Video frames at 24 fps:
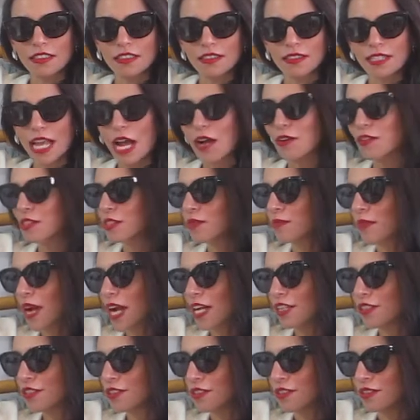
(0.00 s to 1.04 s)
Now it's
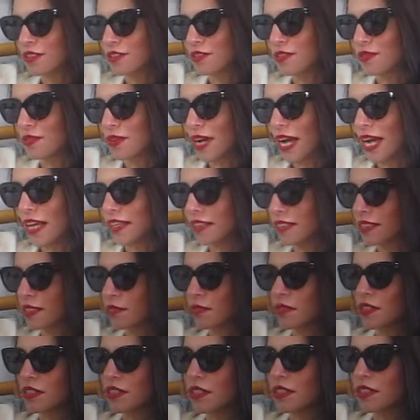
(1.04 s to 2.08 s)
my turn to ask,
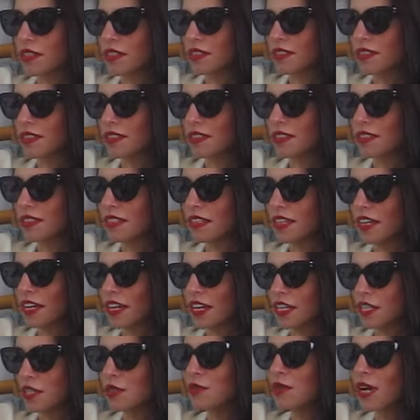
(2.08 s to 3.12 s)
because
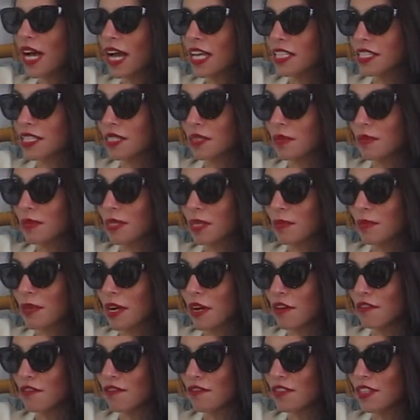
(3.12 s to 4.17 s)
you asked me
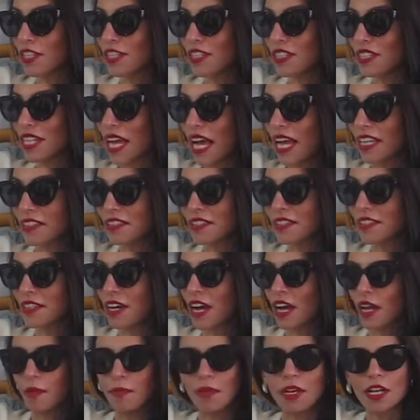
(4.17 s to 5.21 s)
about fear last
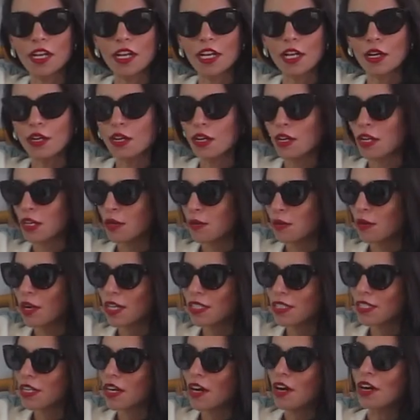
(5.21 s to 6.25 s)
time.
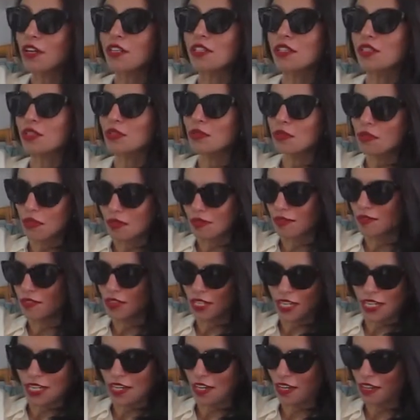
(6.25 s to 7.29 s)
What are you
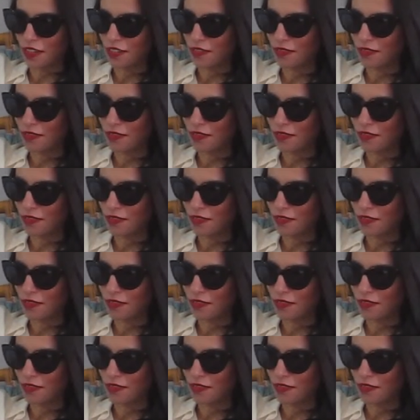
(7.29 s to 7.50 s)
afraid of?